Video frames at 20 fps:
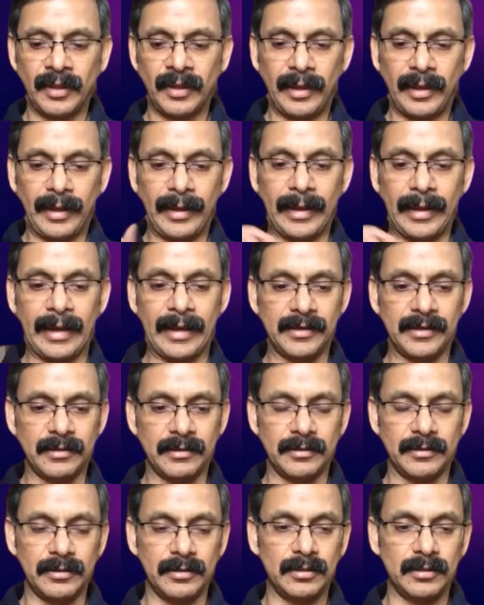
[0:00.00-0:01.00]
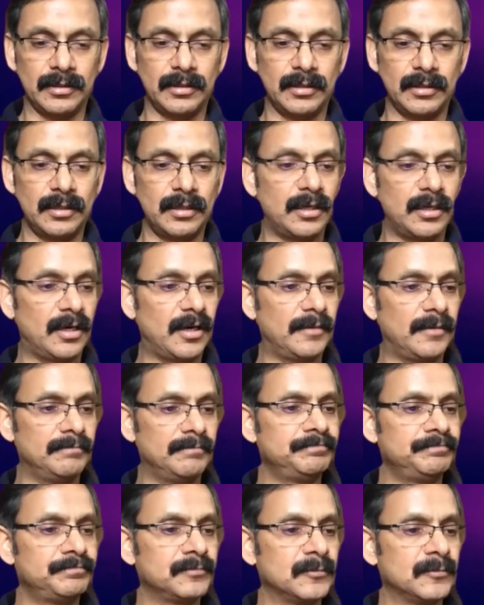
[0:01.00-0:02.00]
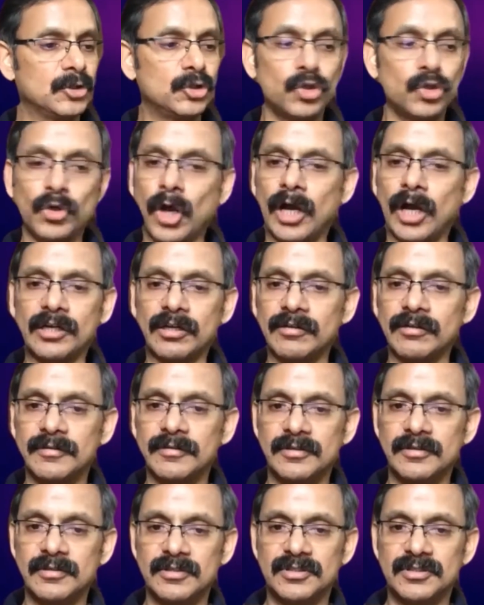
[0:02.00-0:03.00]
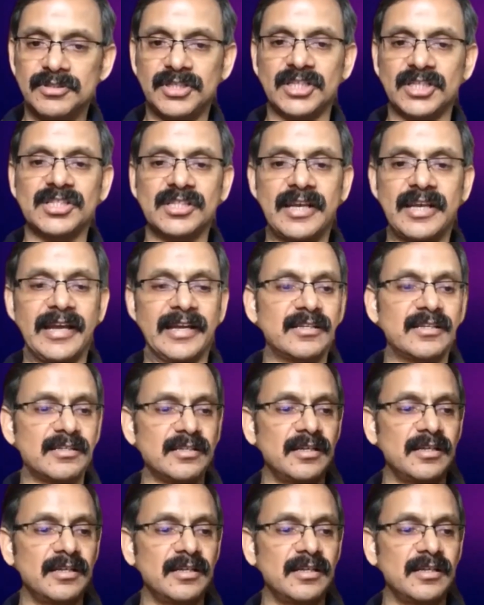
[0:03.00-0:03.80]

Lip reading: and do not just get